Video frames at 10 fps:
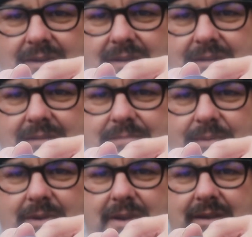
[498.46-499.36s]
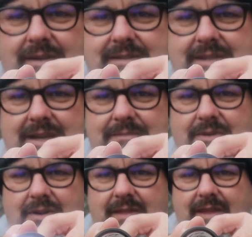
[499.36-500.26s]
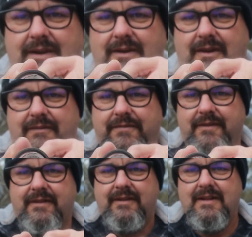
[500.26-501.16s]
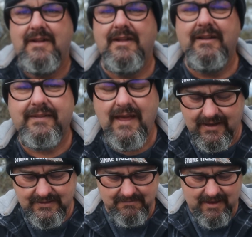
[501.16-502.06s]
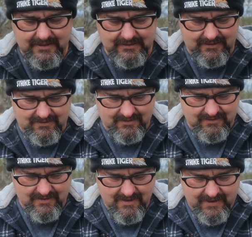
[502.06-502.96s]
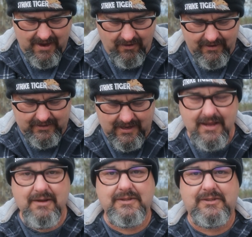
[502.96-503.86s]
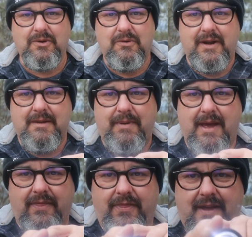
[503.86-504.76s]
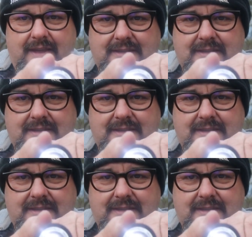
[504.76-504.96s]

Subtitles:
On, bright, second bright, then off. That is amazing. Now I'm going to tell you a story about